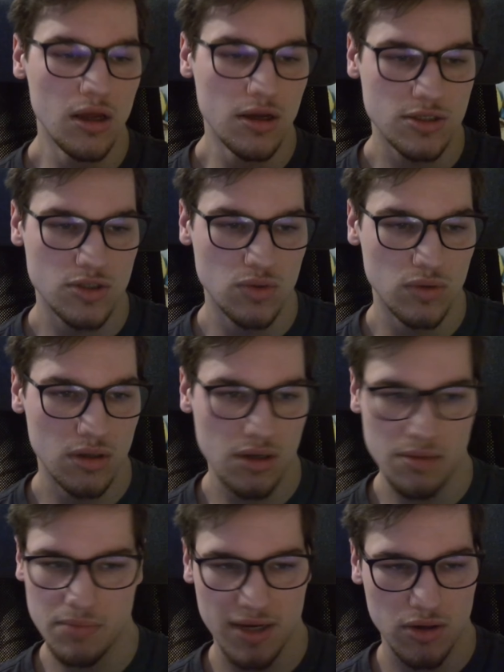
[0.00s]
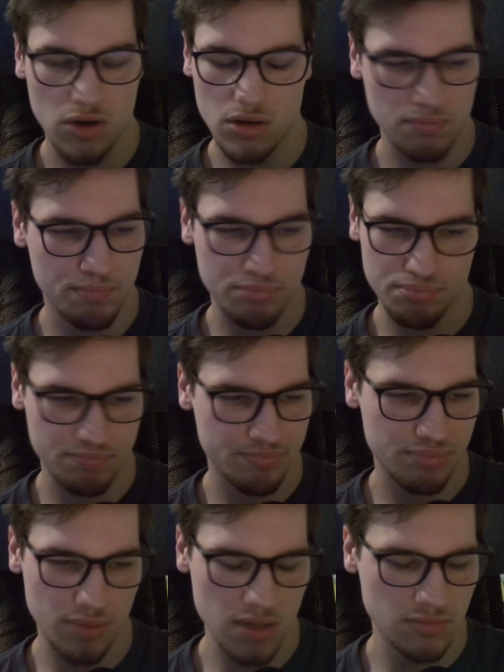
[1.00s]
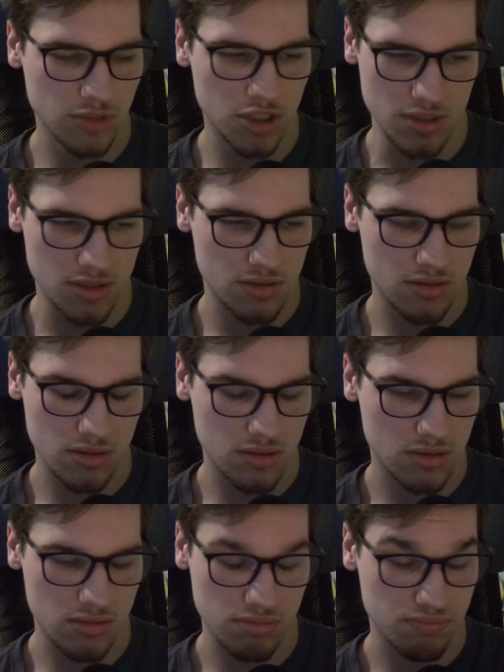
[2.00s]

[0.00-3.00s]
So I'm just